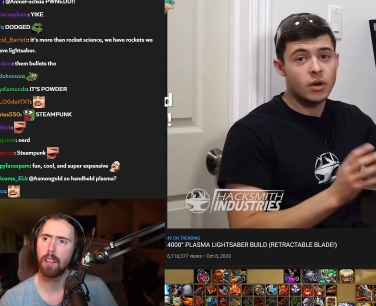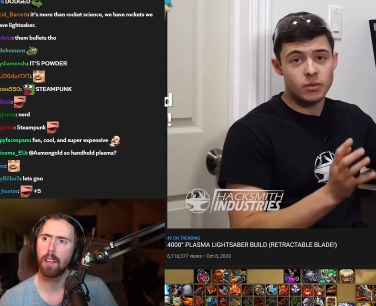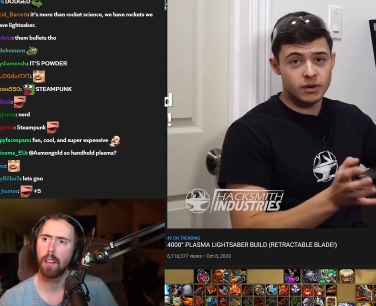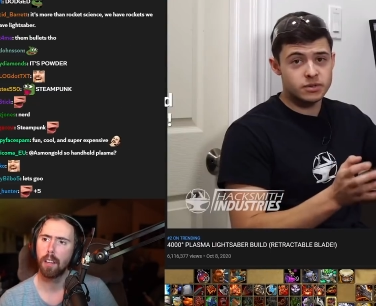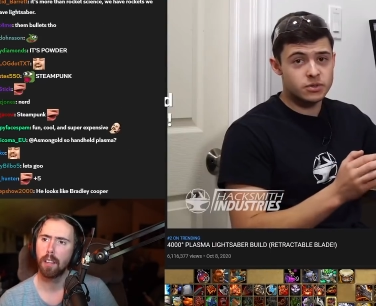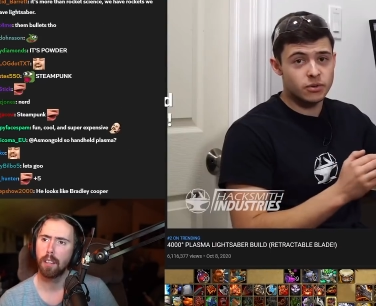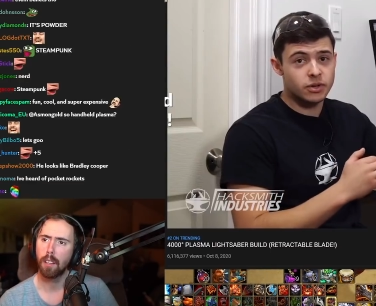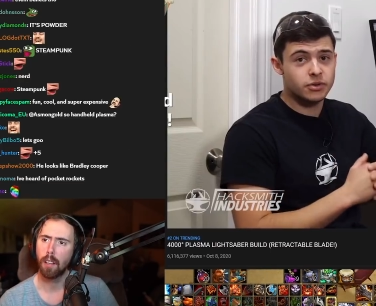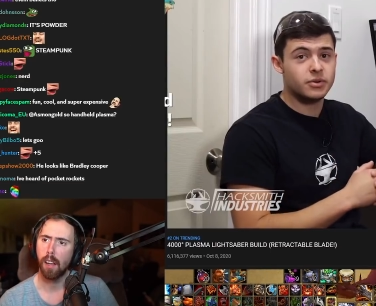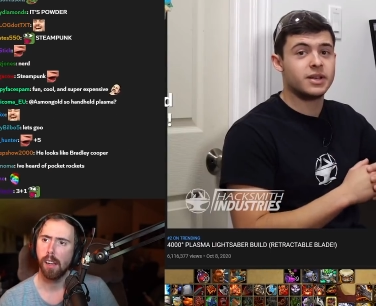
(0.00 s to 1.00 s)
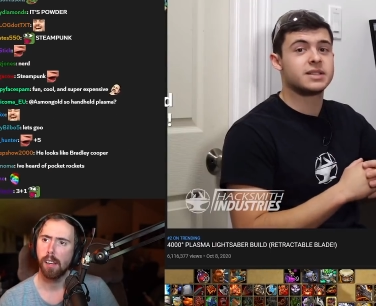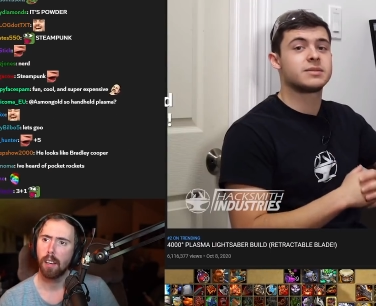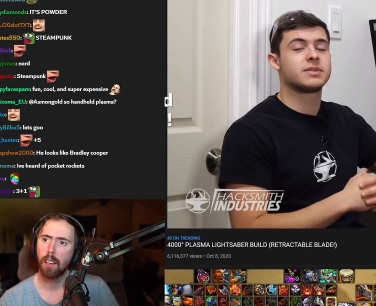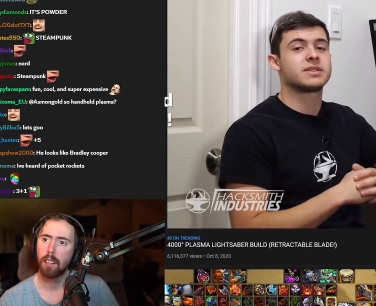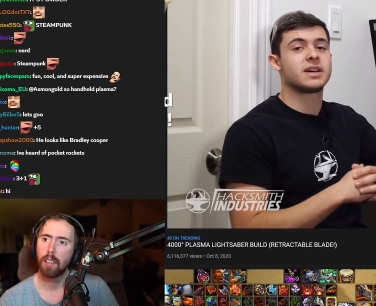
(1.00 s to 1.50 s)
Speaker 1: When I was scrolling through to get
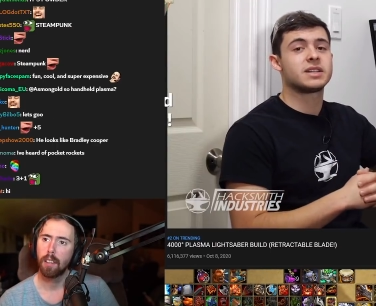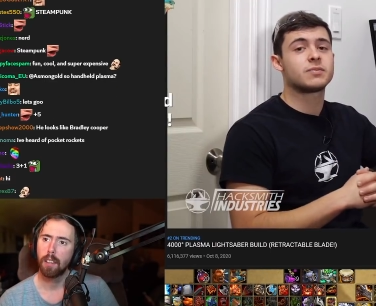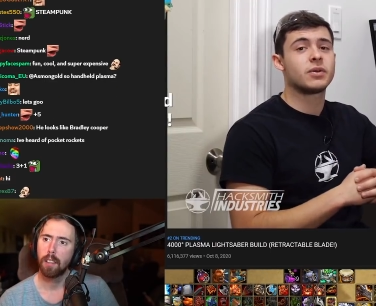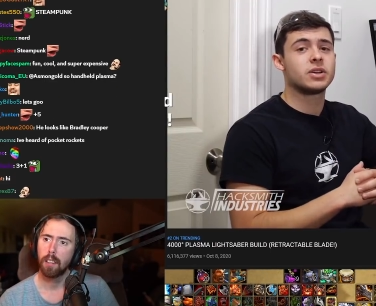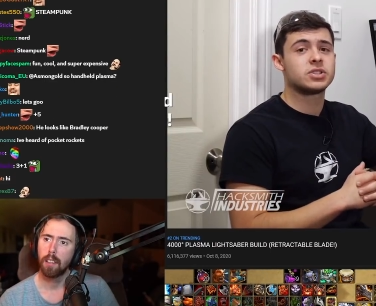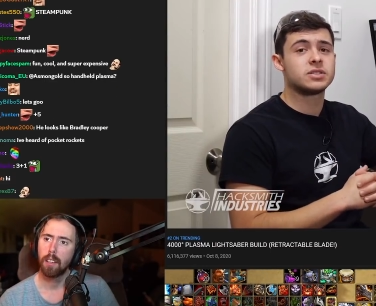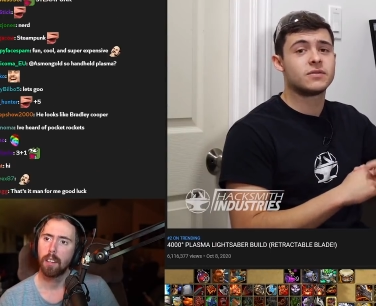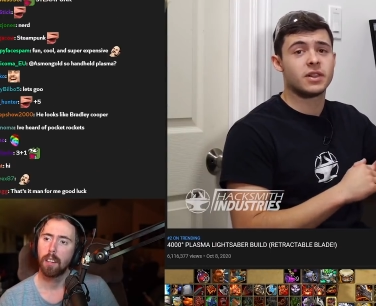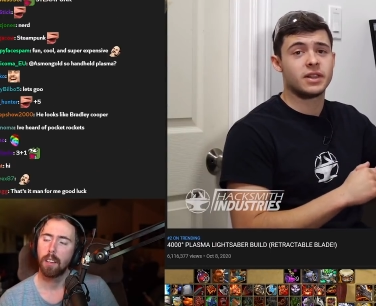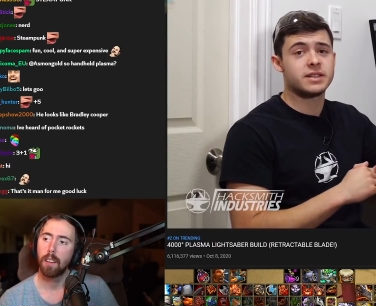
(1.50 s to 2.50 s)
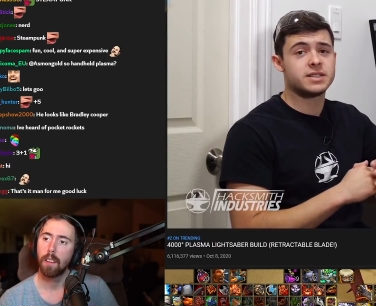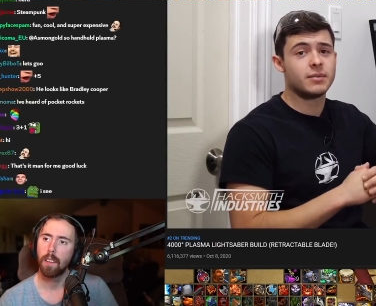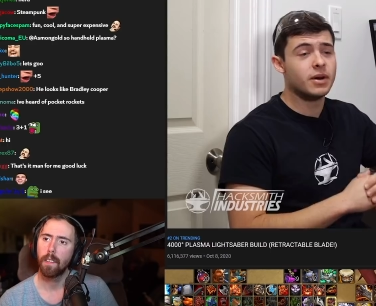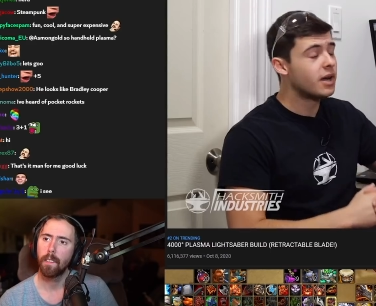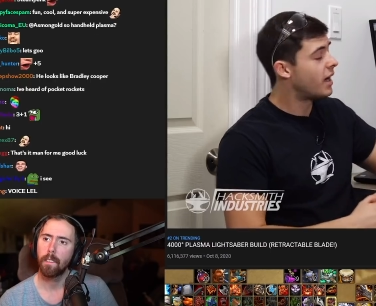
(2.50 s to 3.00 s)
some design inspirations for the
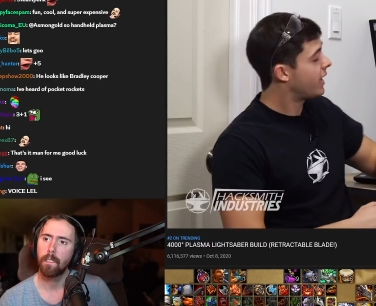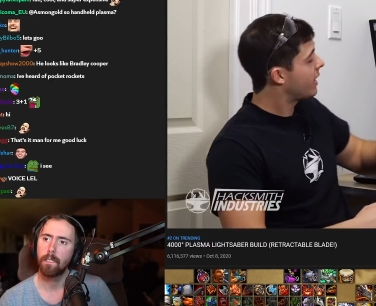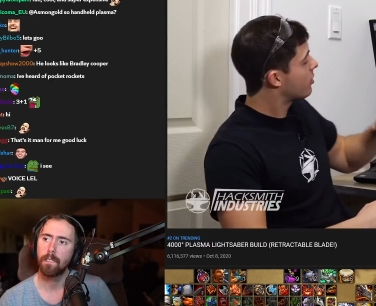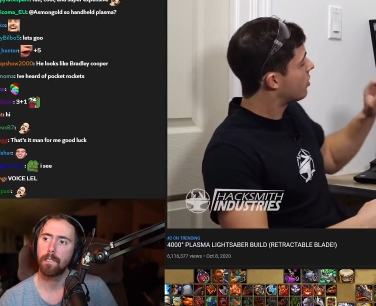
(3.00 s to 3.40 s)
lightsaber, I came